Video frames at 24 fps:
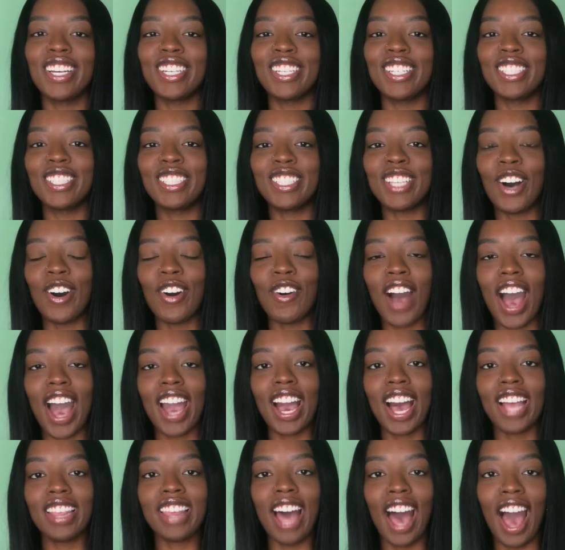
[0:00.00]
So I
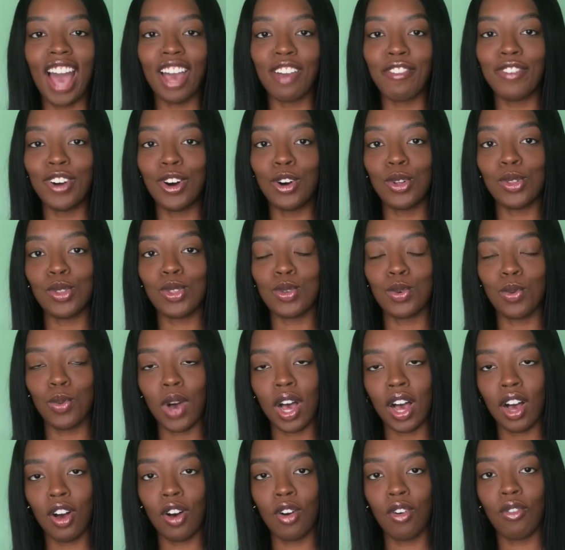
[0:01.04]
got the iPhone
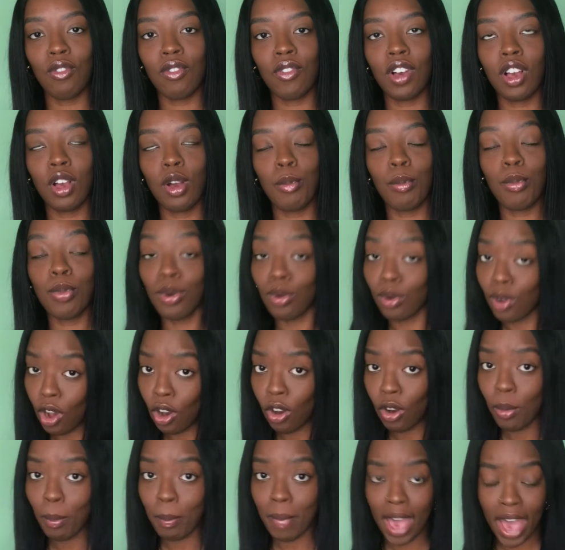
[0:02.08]
12 Pro
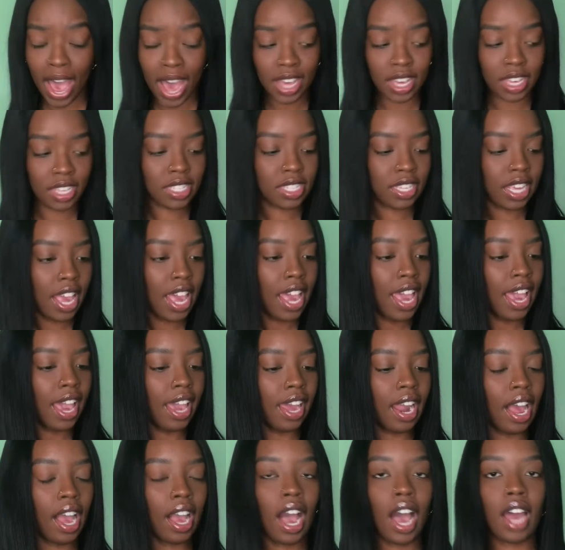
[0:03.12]
Max, and
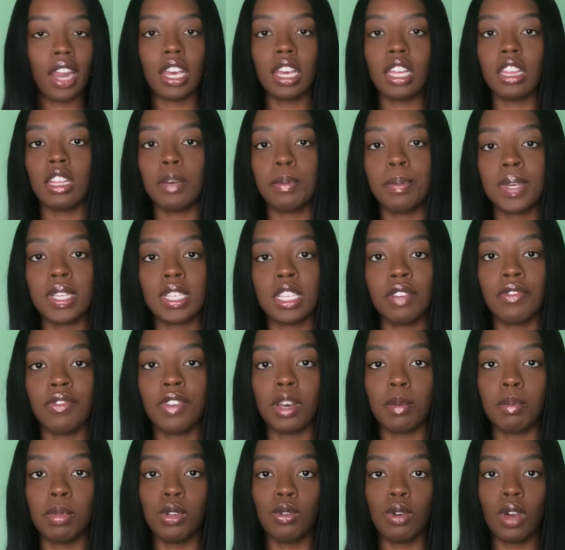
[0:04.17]
I got it in the Pacific
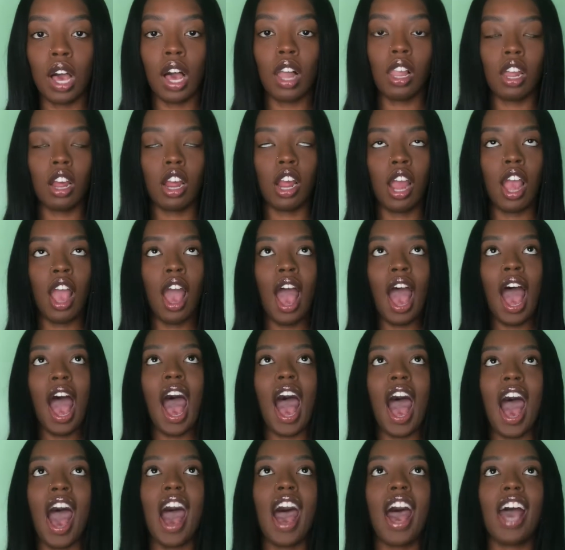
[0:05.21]
blue color.
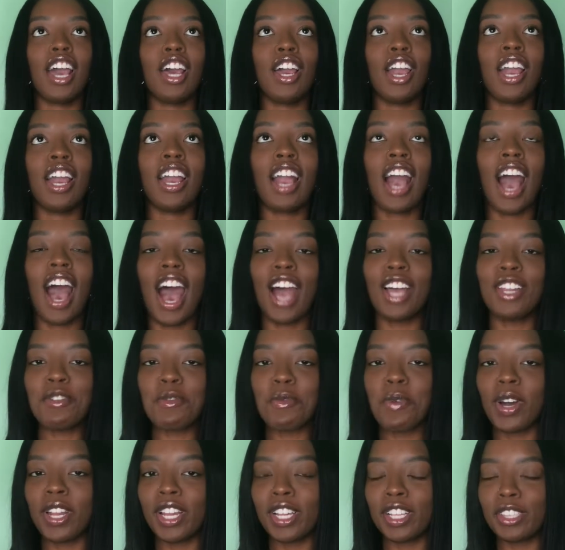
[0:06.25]
I kind of
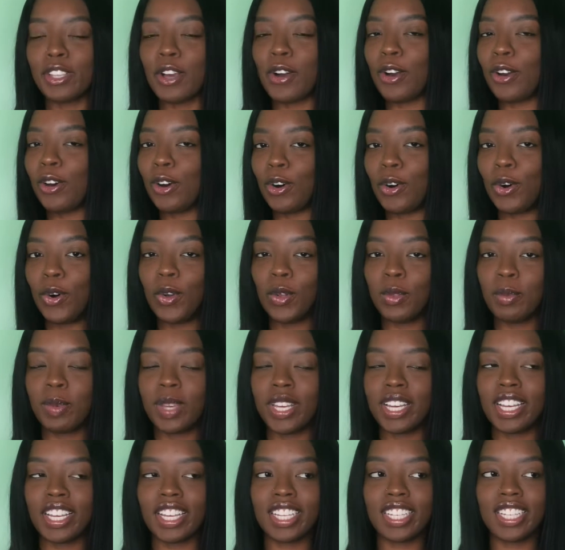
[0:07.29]
wanted the gold
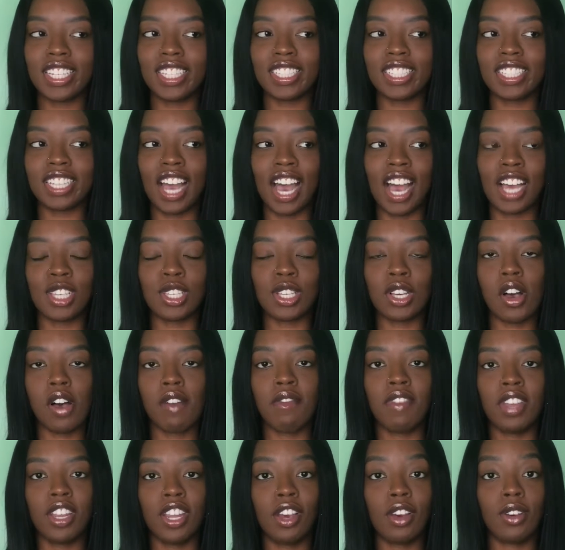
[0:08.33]
because I saw
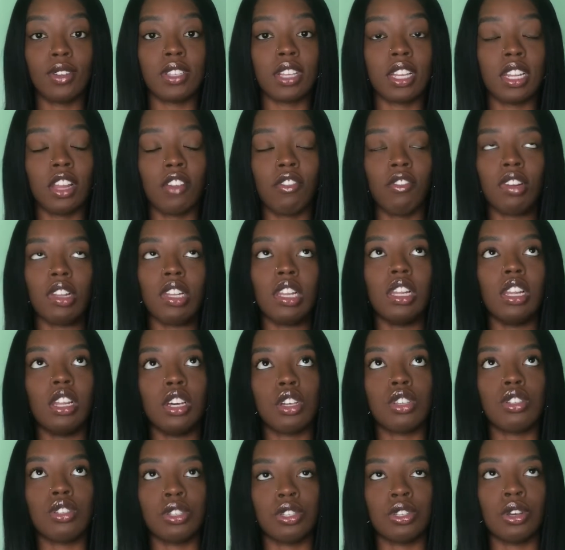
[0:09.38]
videos and it really looks
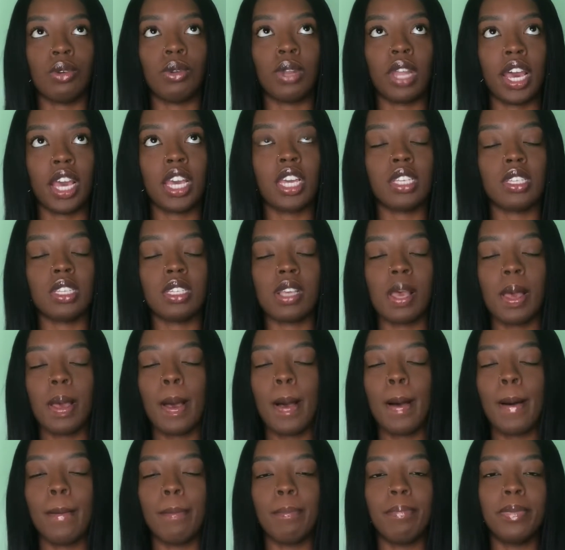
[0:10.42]
so nice,
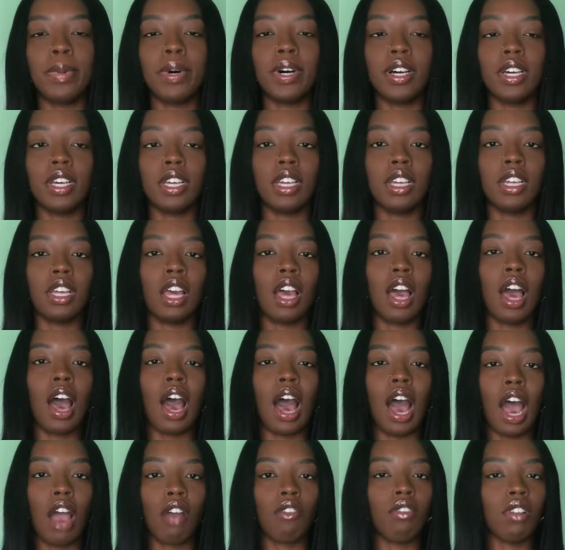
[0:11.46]
but
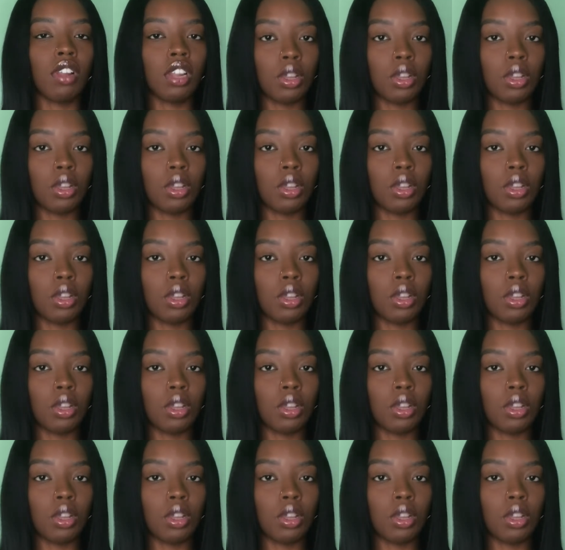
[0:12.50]
I really